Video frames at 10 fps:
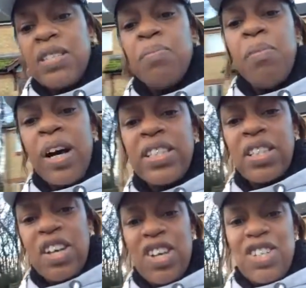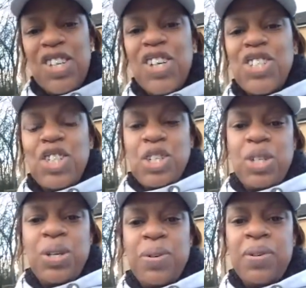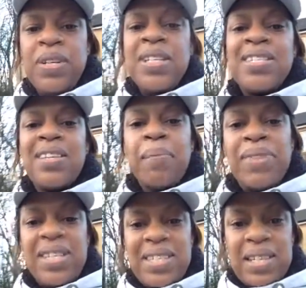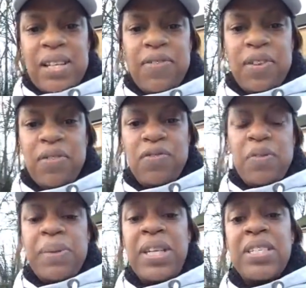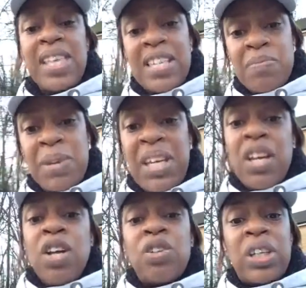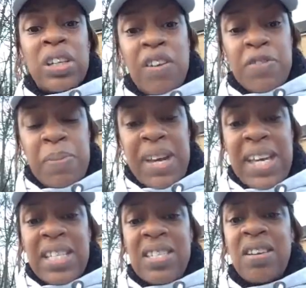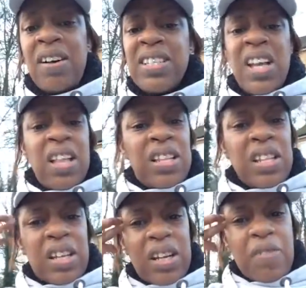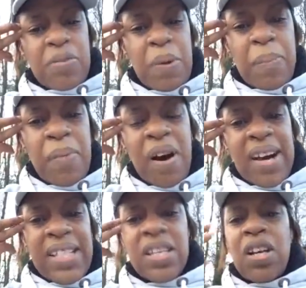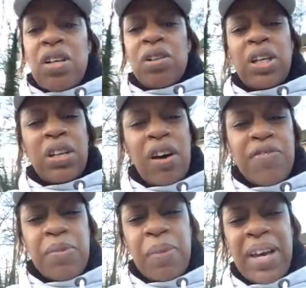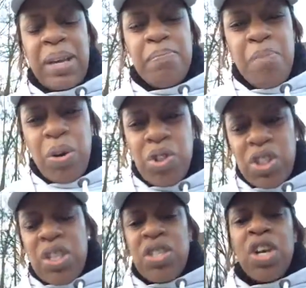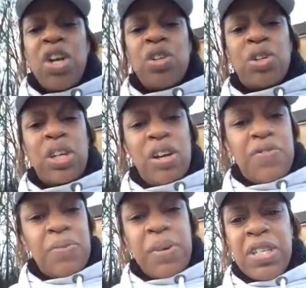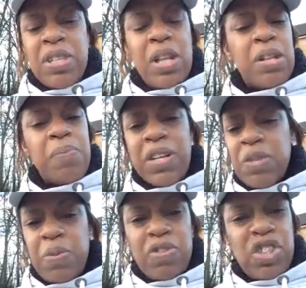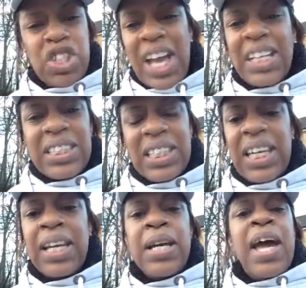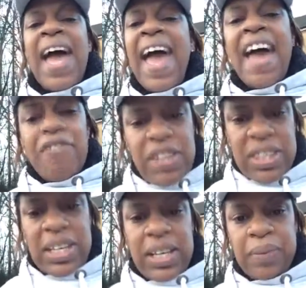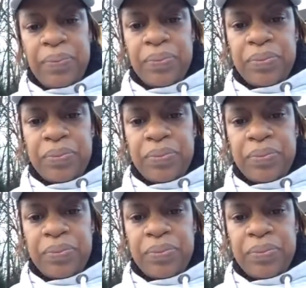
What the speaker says: It's my turn to do something significant for me. So that's me looking after my inside, looking after my mind, looking after my emotions, looking after my spirituality, everything.